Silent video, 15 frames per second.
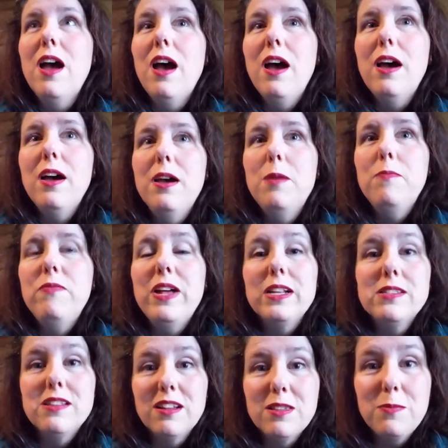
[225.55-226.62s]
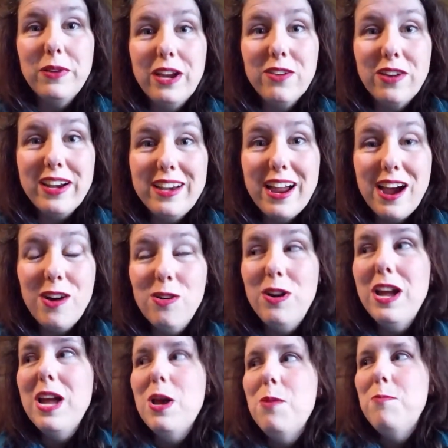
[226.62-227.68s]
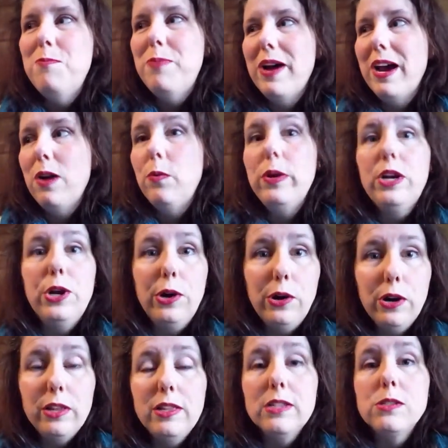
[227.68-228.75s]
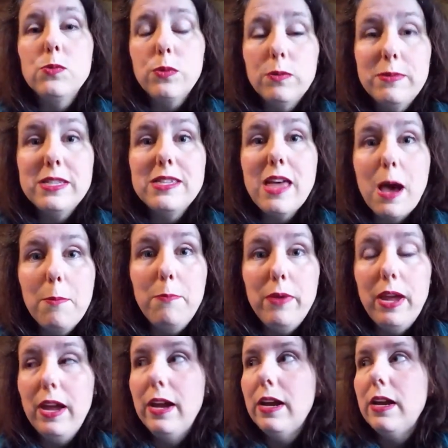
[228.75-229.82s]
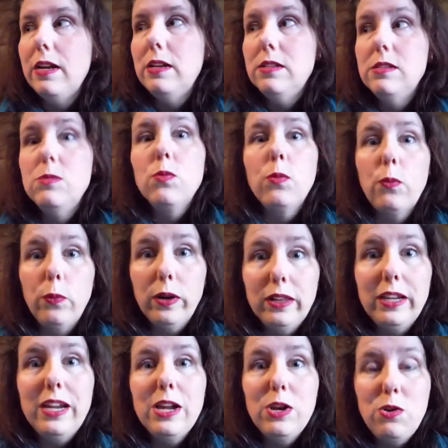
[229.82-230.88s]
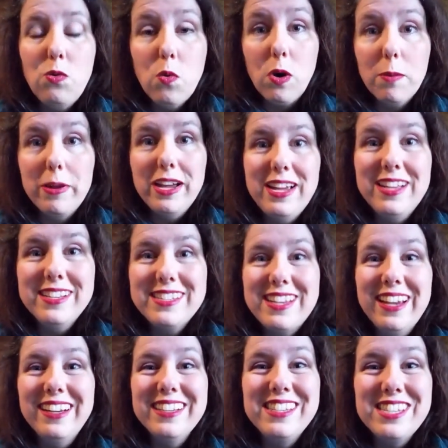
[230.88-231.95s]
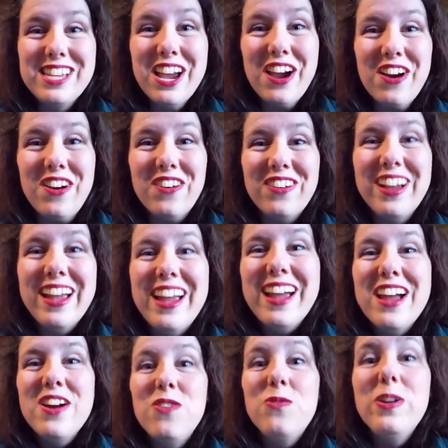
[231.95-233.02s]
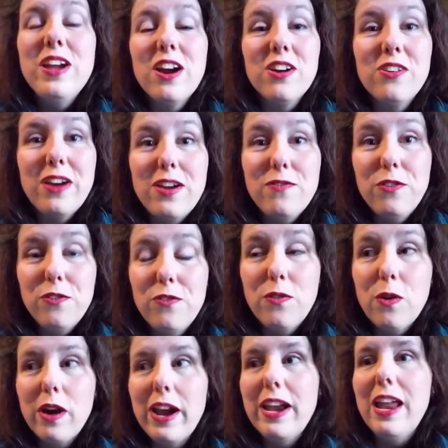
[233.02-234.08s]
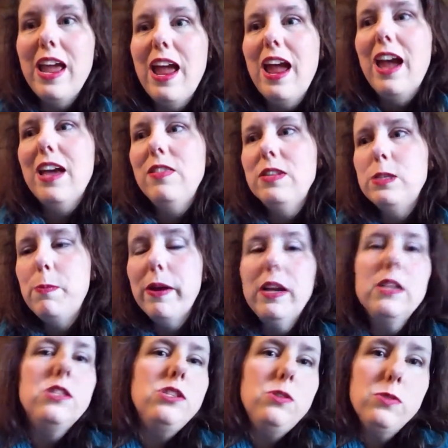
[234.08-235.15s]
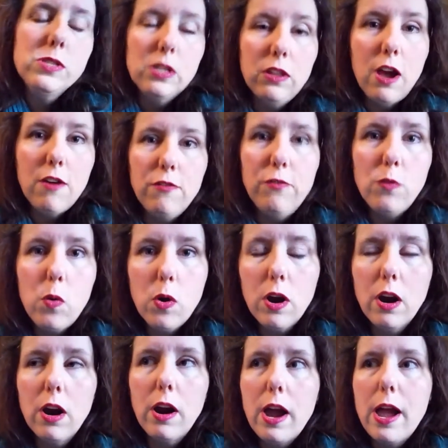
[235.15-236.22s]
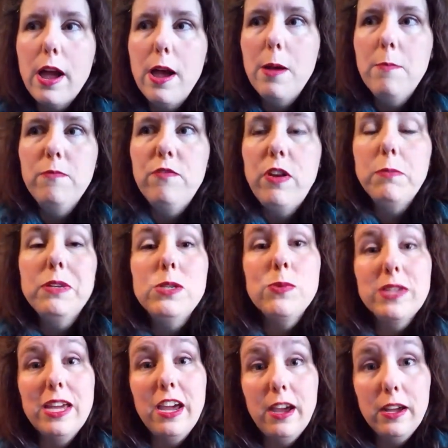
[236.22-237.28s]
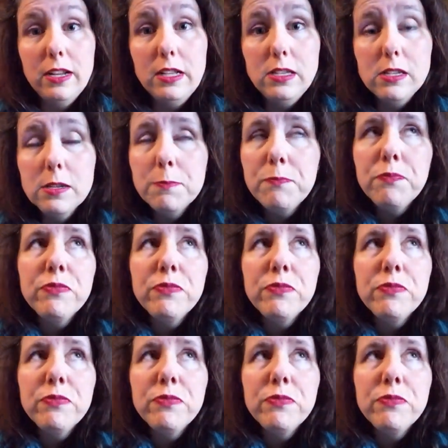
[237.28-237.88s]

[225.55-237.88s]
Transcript: That's not the plan right now, but we could. This room is that big. It is really enormous. So we are grateful for it. And this bed gets used a lot for families with kids.